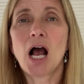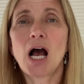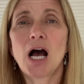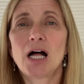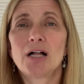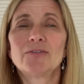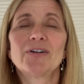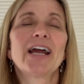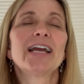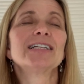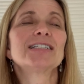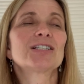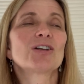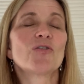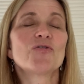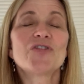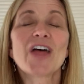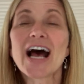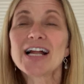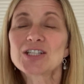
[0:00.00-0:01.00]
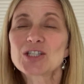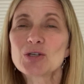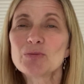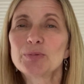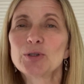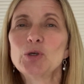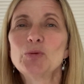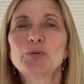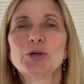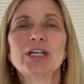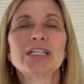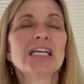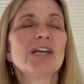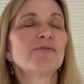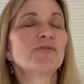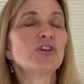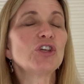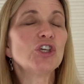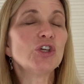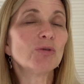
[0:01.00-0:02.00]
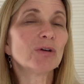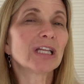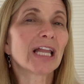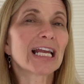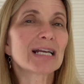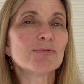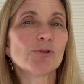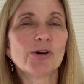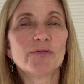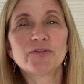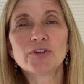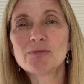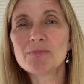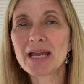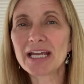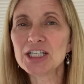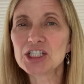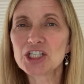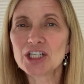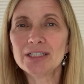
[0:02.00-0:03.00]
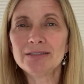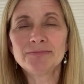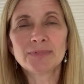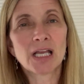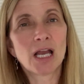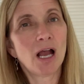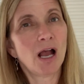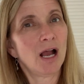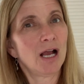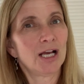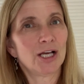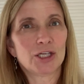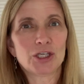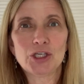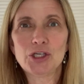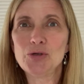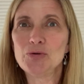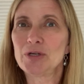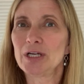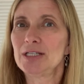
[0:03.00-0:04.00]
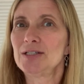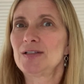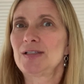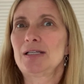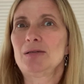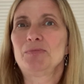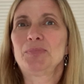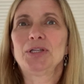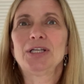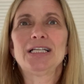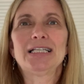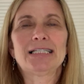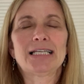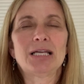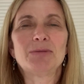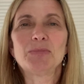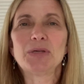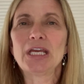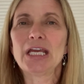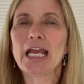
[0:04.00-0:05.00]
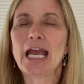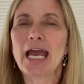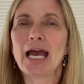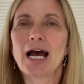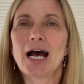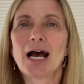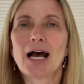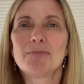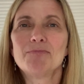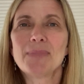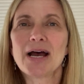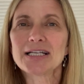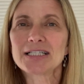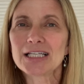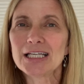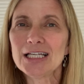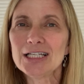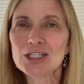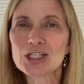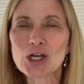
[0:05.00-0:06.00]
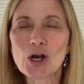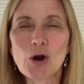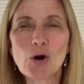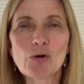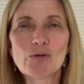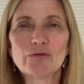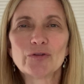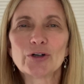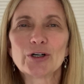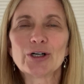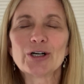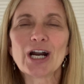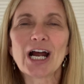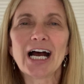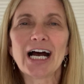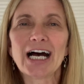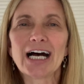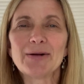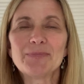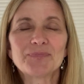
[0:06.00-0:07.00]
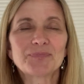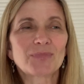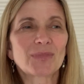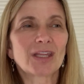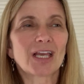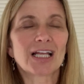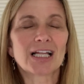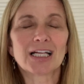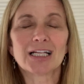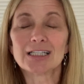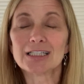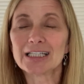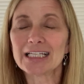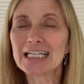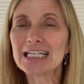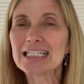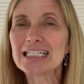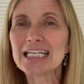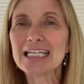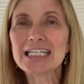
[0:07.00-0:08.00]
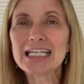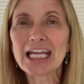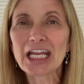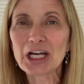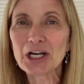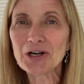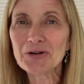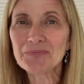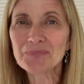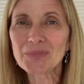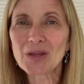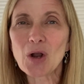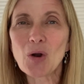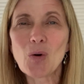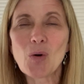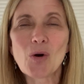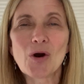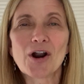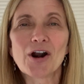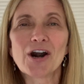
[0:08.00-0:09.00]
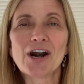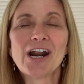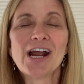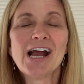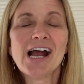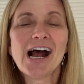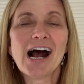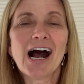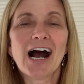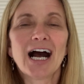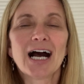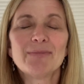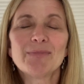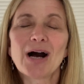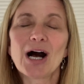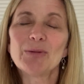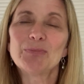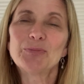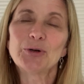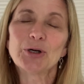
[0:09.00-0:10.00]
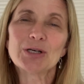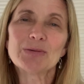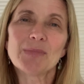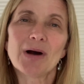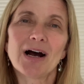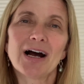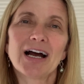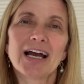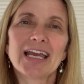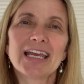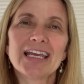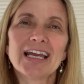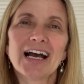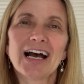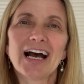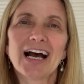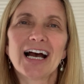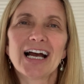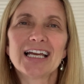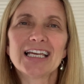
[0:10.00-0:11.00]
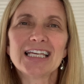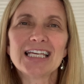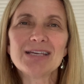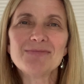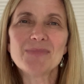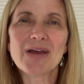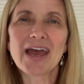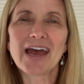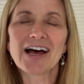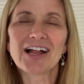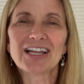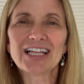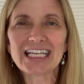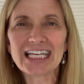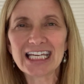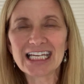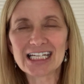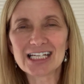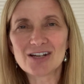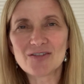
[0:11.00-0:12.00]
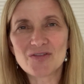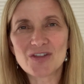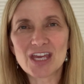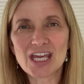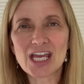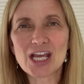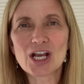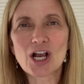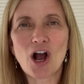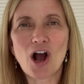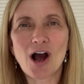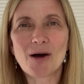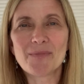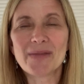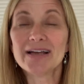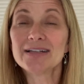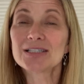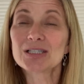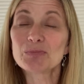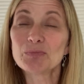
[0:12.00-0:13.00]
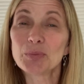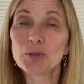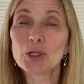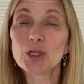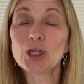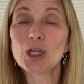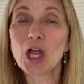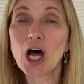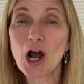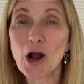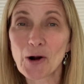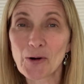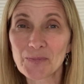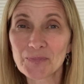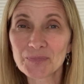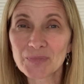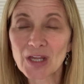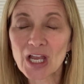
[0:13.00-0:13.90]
All right, so that's the blueprint. If you would like more information, you can simply send me a message over LinkedIn here, or I'll put my email in the comments below.